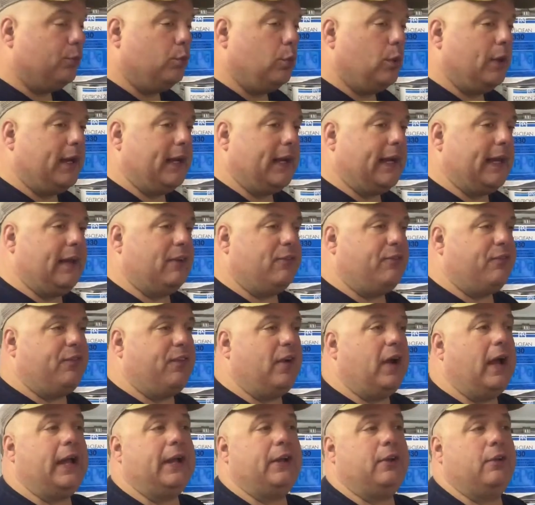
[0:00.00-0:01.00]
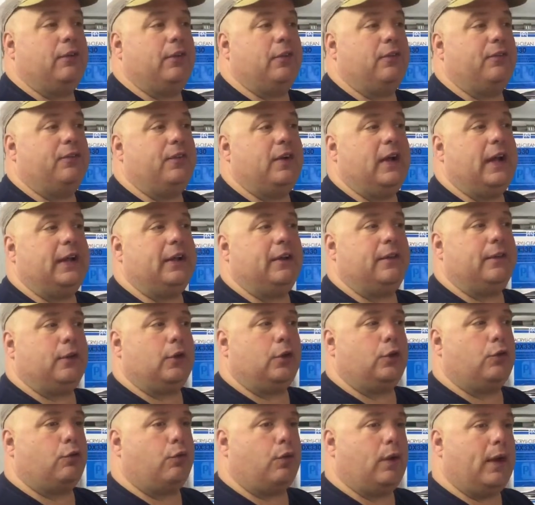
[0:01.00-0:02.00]
when they get finer. The finer the
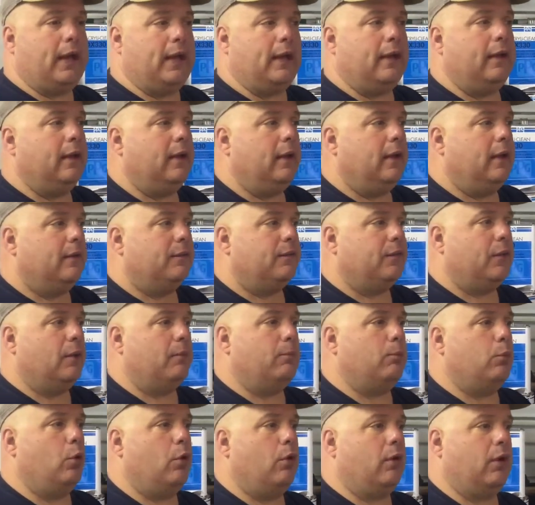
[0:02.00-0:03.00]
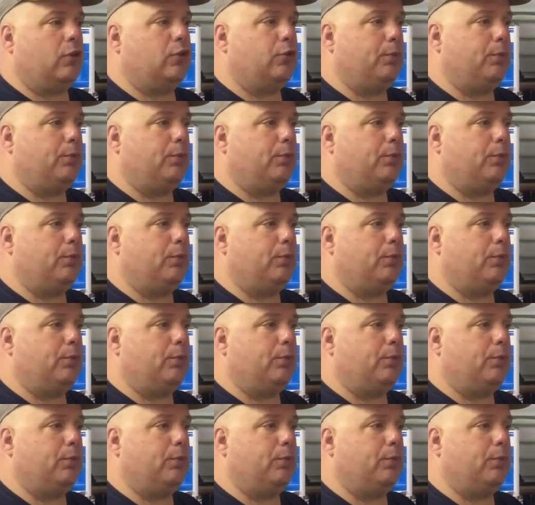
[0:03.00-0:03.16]
grit, the more